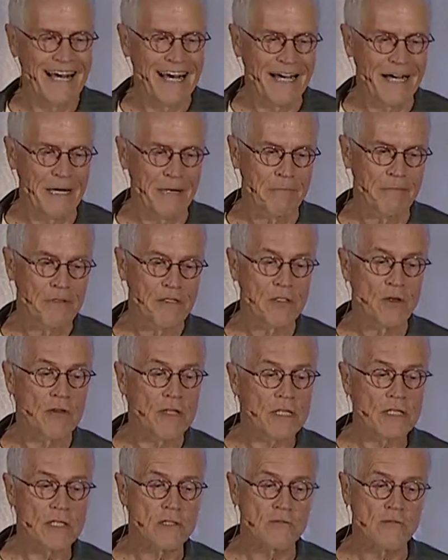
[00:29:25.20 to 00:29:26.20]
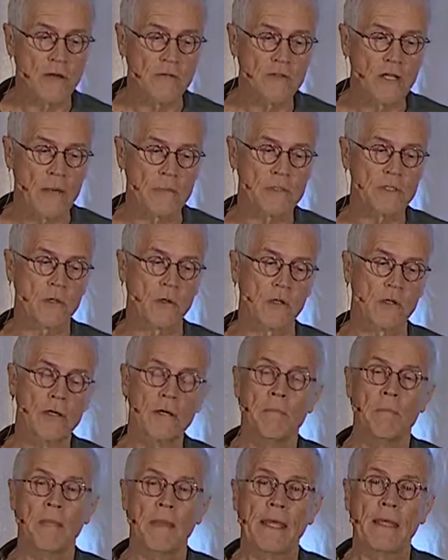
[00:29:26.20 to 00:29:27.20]
um, so this is rooftop
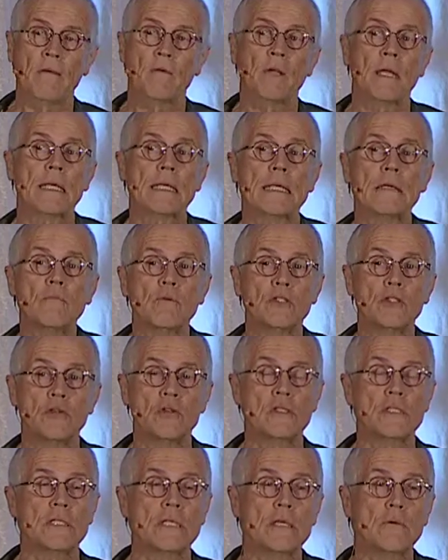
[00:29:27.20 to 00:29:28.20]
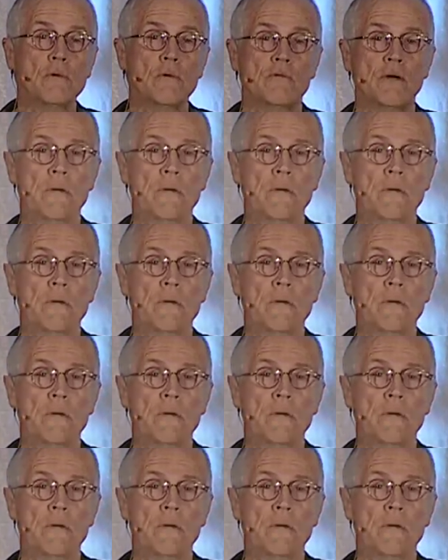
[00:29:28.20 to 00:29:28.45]
solar. And again, what you see with